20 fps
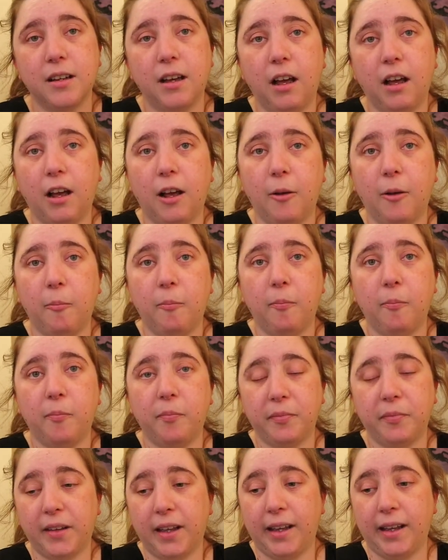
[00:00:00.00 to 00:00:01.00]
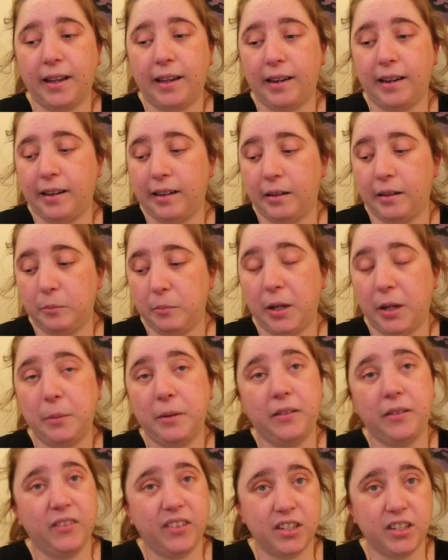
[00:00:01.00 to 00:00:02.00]
and
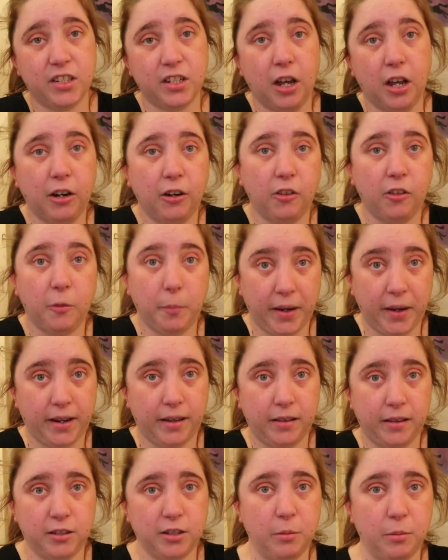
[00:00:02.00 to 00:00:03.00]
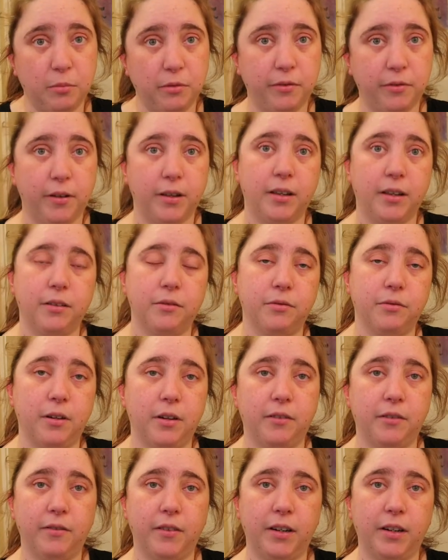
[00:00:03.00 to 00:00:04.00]
maybe even get started on the back of the jumper if I get the
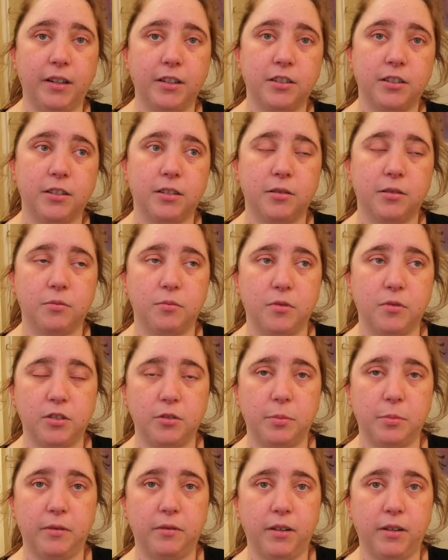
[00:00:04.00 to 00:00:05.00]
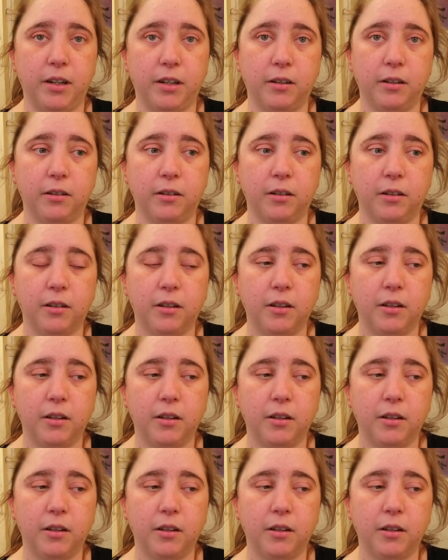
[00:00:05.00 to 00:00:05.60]
front finished, which would be really good.